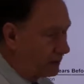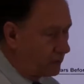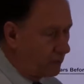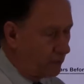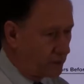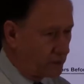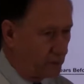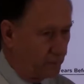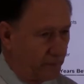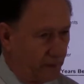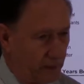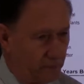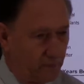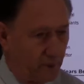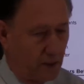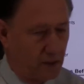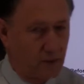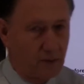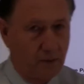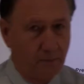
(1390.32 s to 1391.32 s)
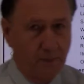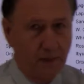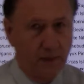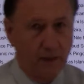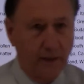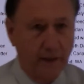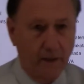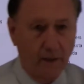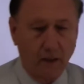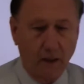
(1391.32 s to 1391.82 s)
I'll go into peat bogs a little bit
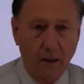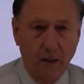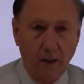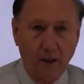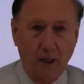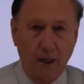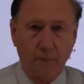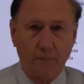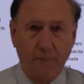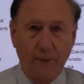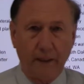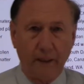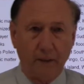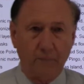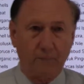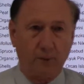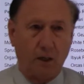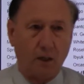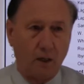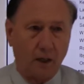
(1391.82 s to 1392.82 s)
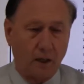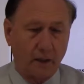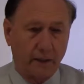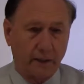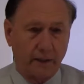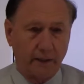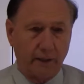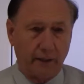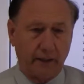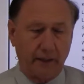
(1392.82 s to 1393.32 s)
later. A peat
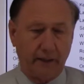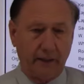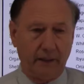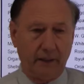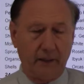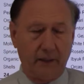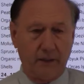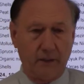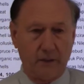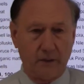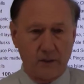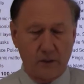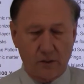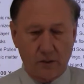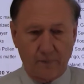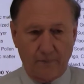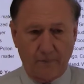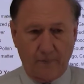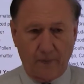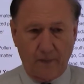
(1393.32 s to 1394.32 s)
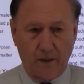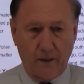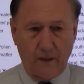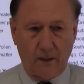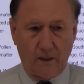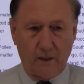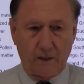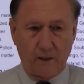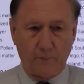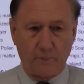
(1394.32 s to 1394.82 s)
bog is
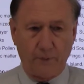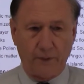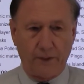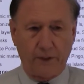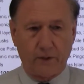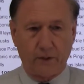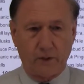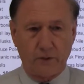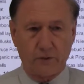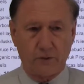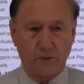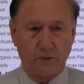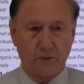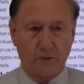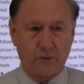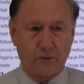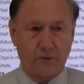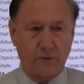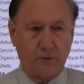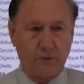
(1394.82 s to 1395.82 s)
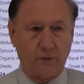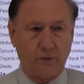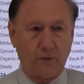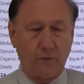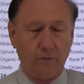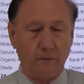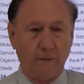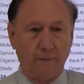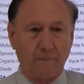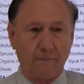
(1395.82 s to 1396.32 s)
the precursor
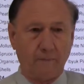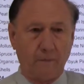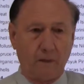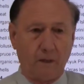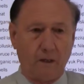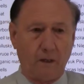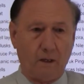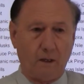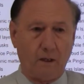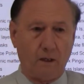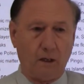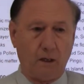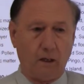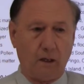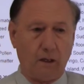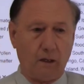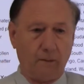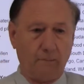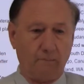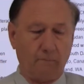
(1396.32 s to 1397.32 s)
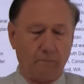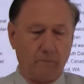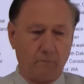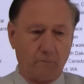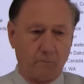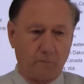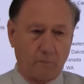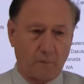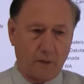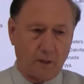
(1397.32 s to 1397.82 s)
to
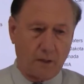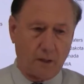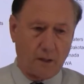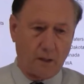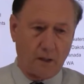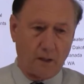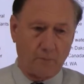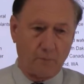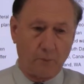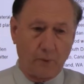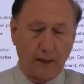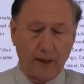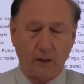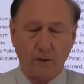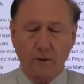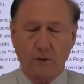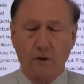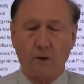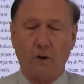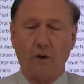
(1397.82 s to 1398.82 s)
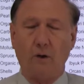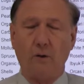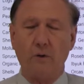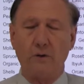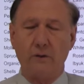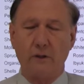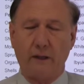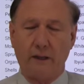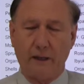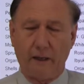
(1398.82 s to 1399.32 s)
brown coal,
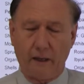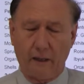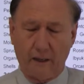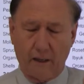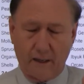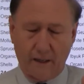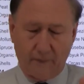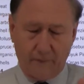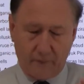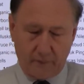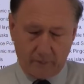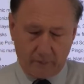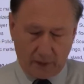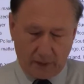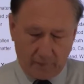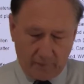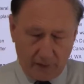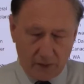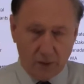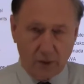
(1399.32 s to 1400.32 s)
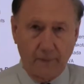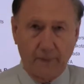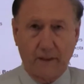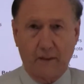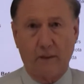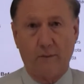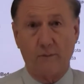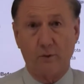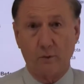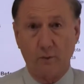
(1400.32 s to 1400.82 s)
which eventually
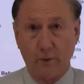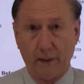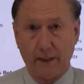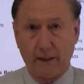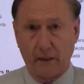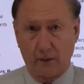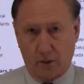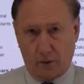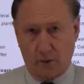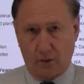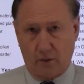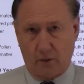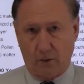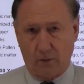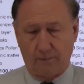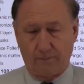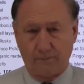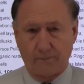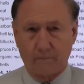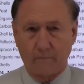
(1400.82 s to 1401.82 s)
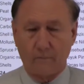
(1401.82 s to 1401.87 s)
becomes regular coal.